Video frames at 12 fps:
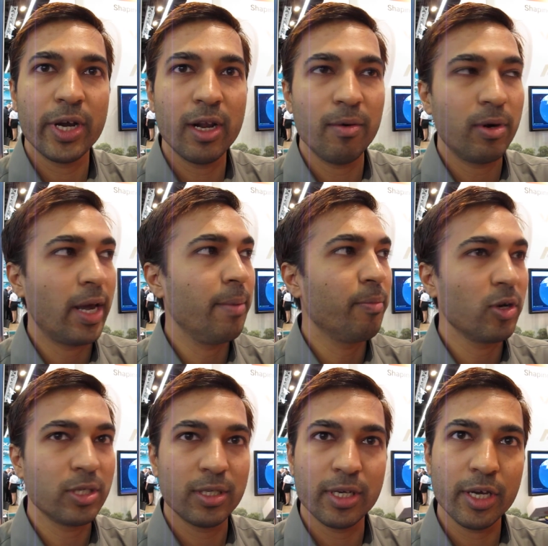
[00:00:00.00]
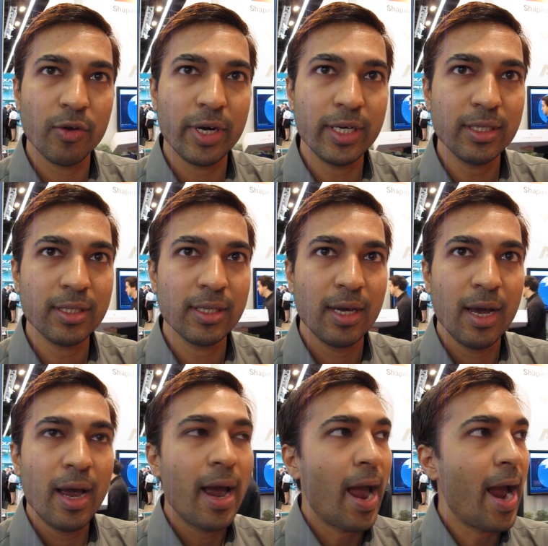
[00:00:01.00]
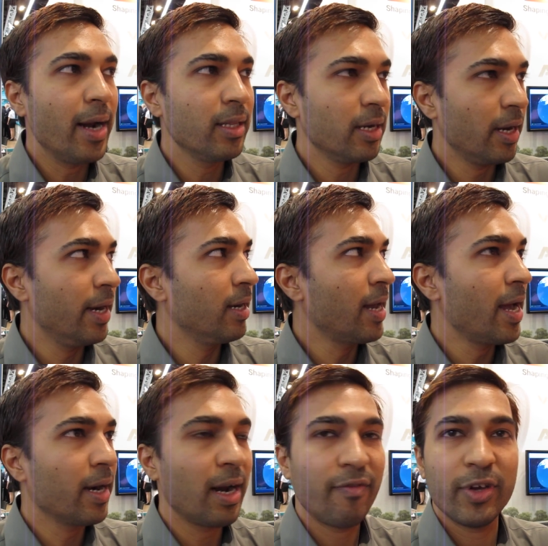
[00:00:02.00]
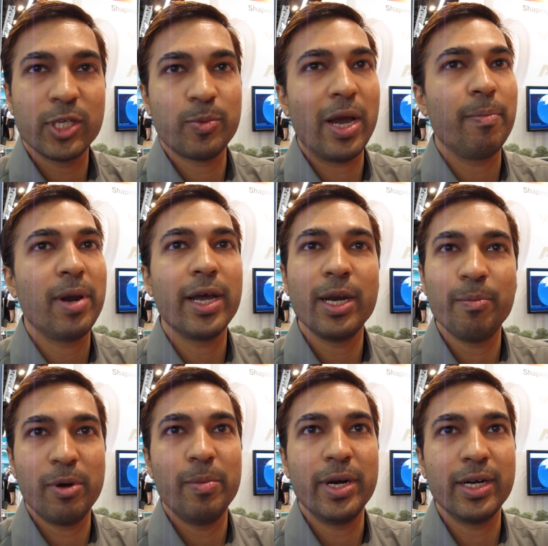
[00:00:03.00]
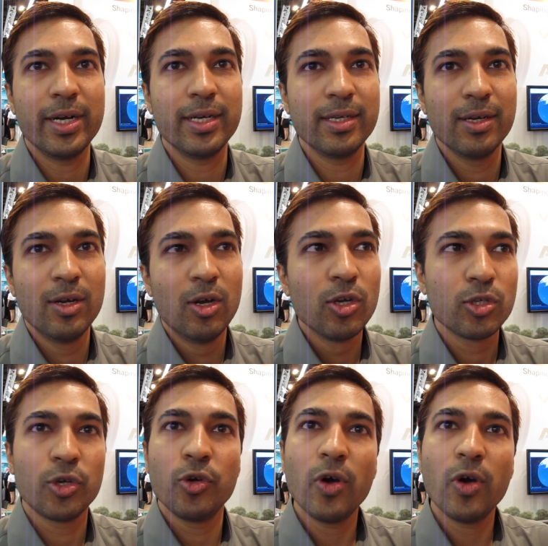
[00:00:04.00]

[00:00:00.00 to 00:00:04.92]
real-time processing units and the entire graphics pipeline implemented. So you